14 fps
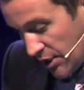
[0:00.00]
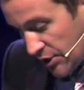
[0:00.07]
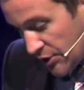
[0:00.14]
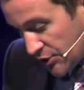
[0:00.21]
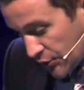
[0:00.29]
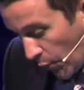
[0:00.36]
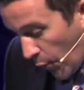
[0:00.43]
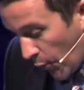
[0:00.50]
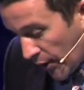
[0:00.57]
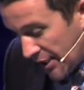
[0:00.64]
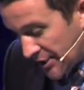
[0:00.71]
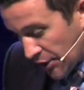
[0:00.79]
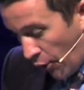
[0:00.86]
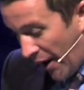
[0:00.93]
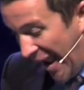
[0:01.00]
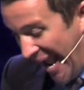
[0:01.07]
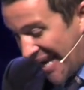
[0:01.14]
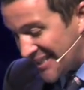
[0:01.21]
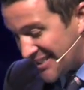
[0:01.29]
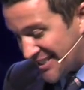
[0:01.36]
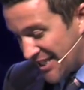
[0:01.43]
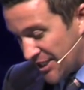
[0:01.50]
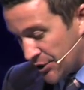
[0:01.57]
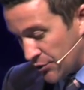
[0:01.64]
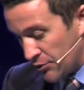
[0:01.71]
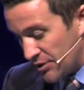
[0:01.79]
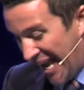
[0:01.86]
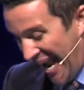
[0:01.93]
stories our
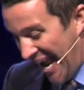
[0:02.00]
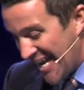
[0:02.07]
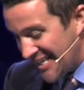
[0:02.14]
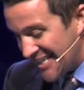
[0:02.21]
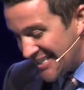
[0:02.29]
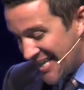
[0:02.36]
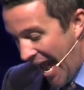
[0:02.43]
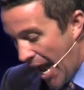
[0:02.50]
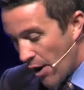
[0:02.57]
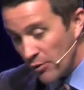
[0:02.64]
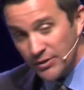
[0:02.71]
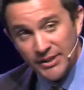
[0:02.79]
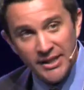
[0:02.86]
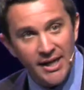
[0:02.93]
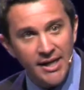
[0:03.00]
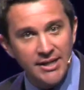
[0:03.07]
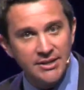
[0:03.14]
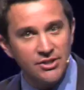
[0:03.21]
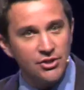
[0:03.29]
ancestors handed down to us."